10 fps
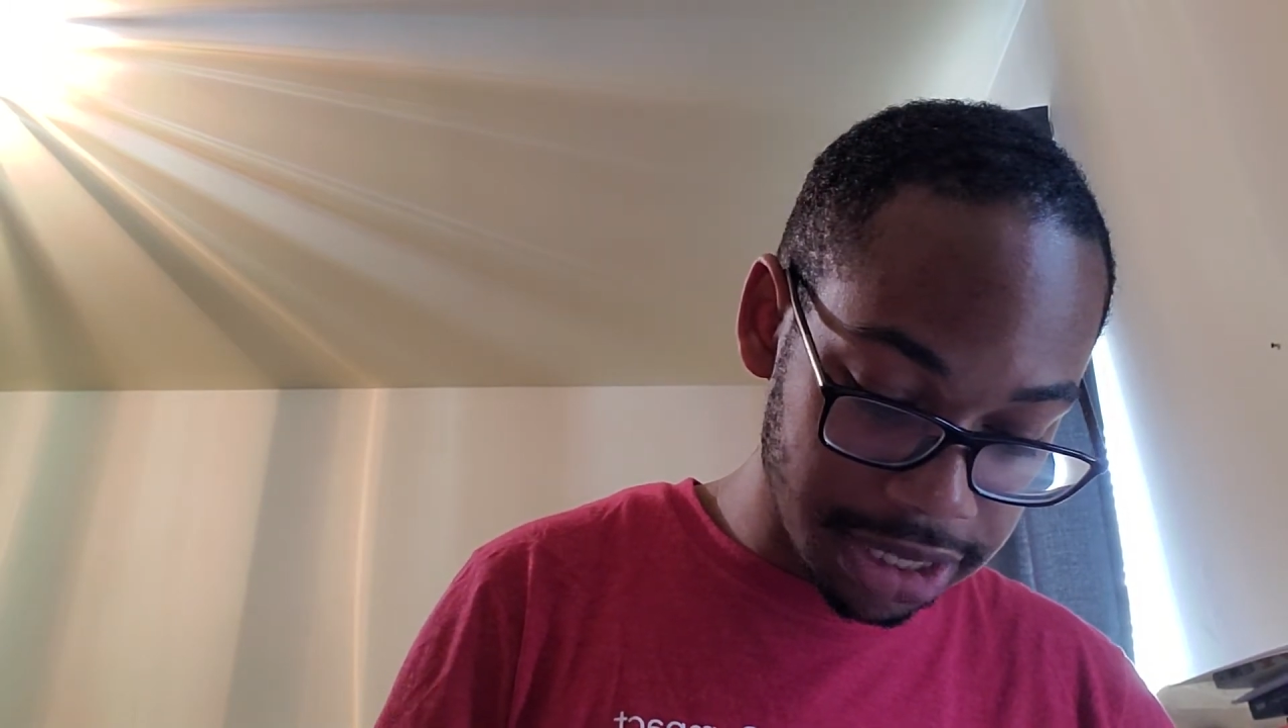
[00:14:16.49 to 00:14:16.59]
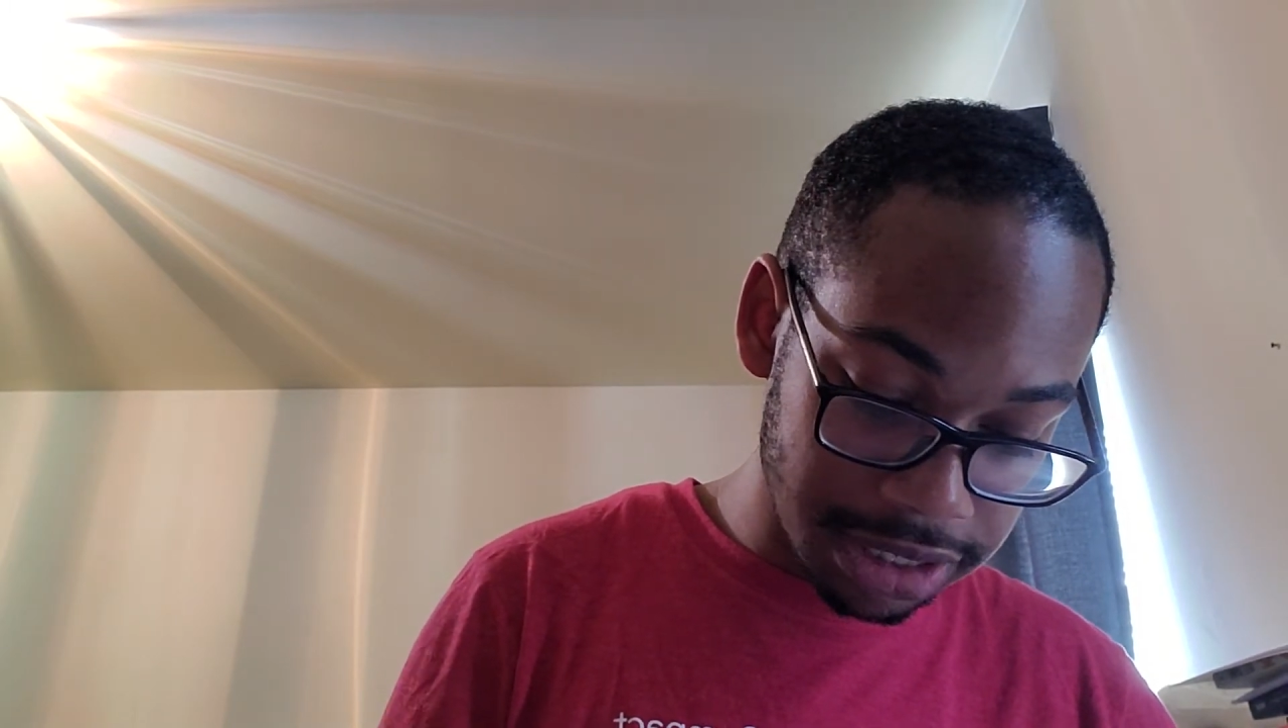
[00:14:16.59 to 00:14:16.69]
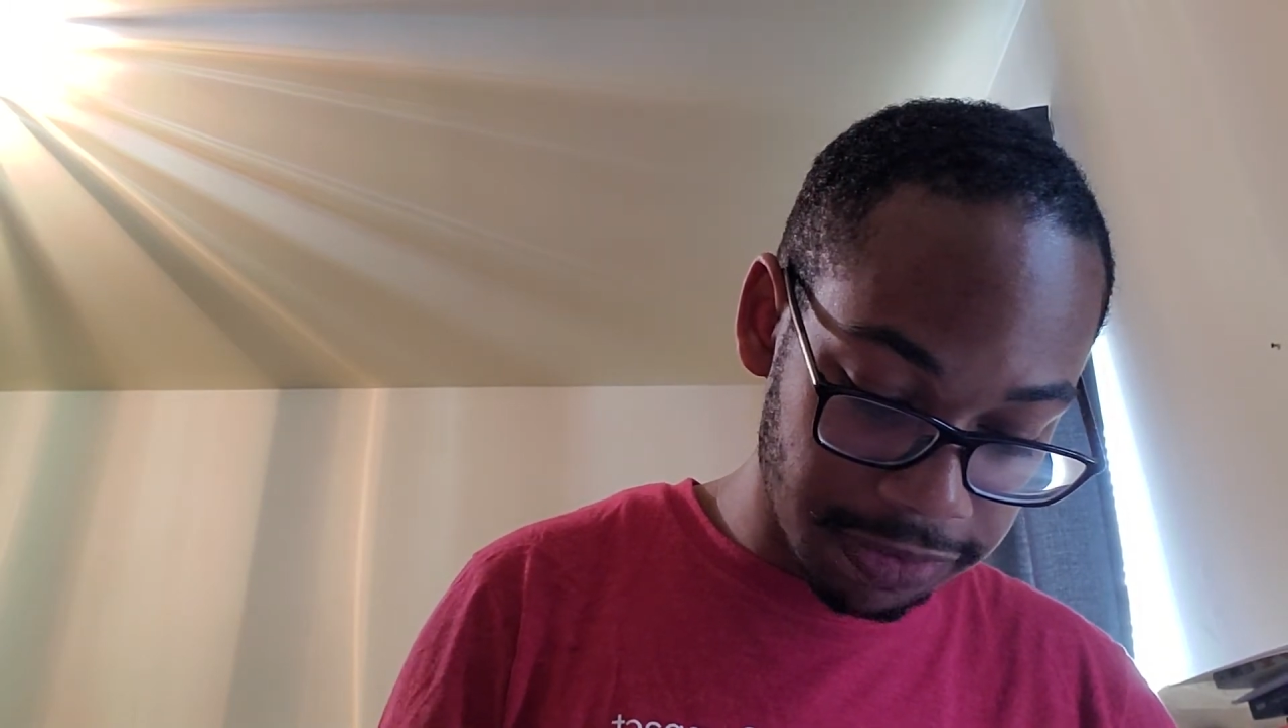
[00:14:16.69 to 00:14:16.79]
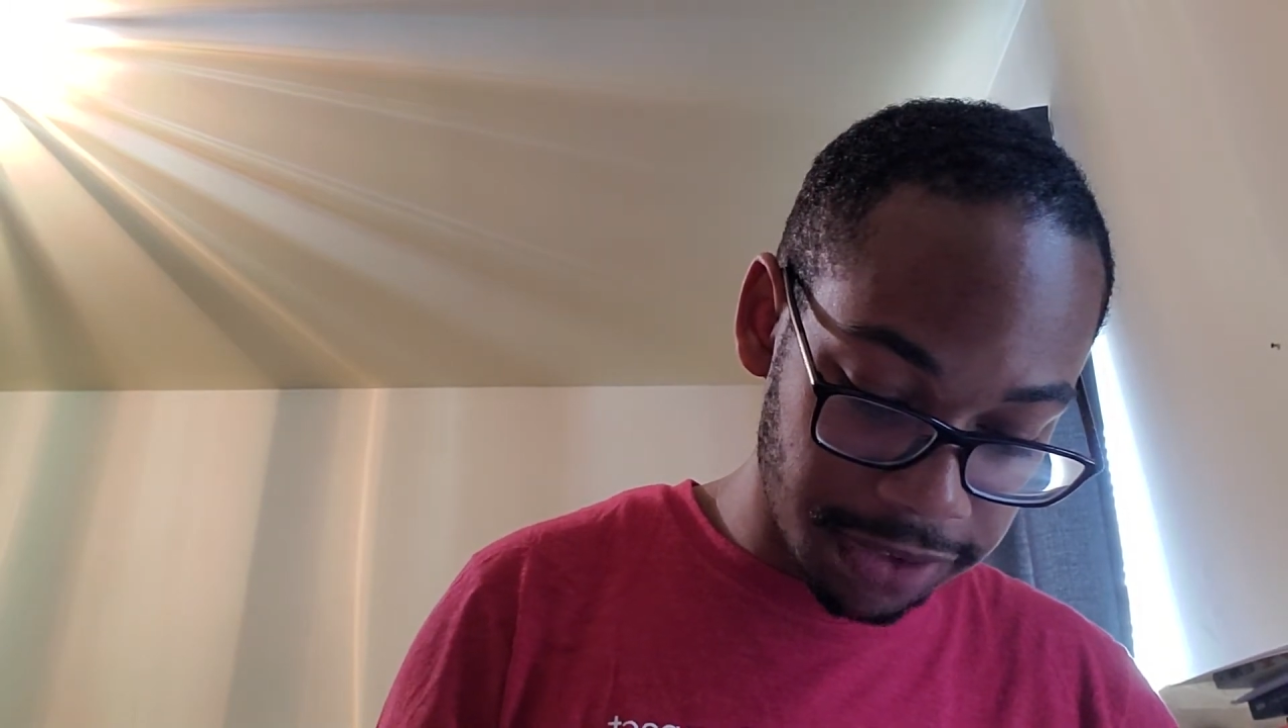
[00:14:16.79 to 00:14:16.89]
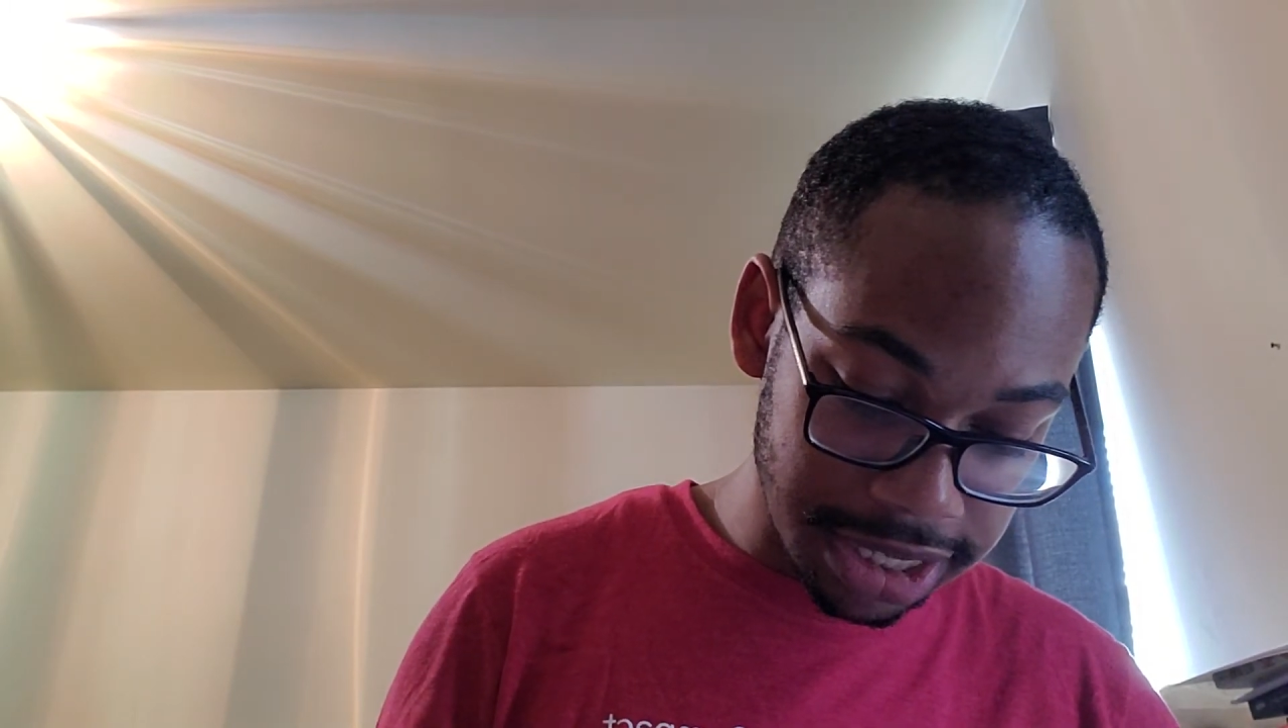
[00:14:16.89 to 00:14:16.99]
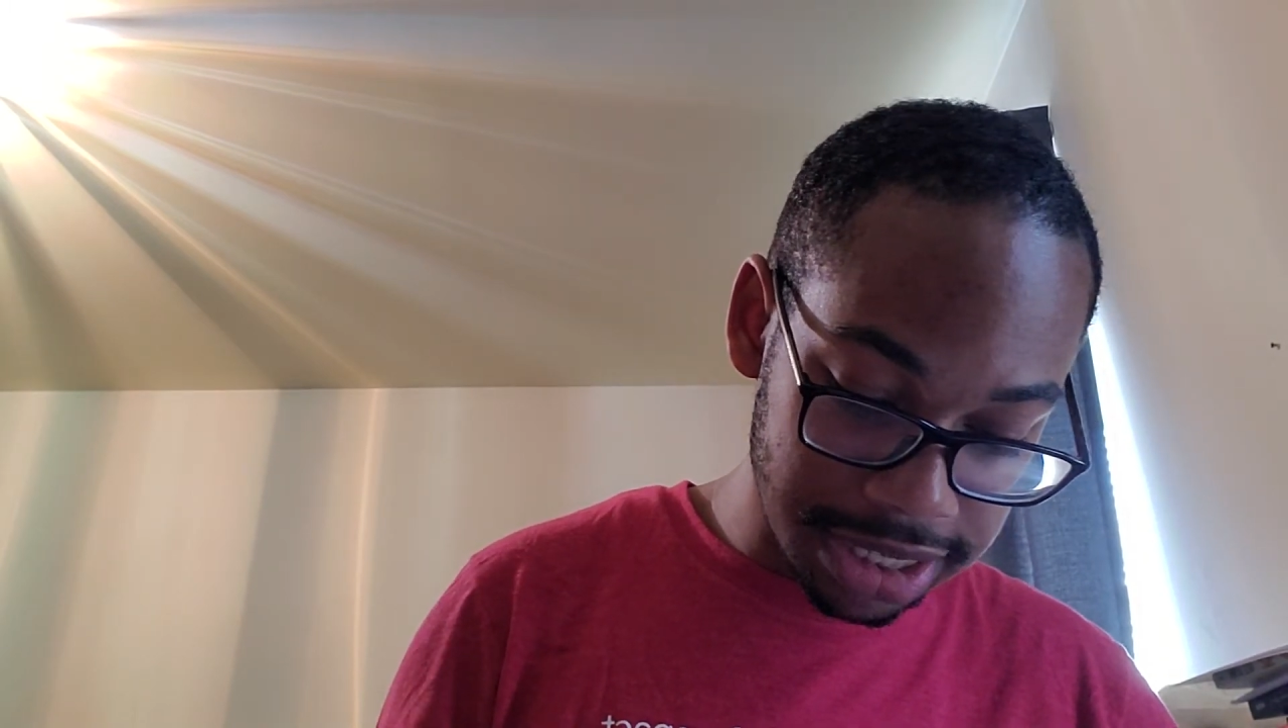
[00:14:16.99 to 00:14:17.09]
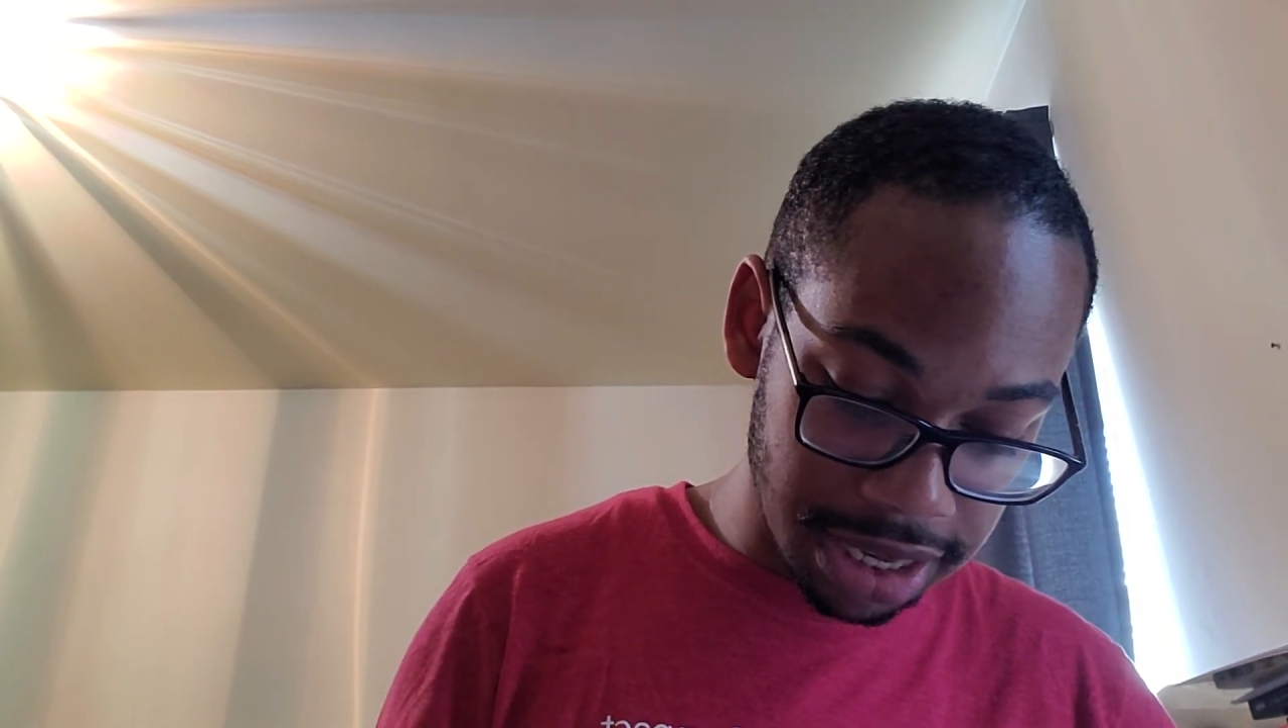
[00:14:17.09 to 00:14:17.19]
there is a fixed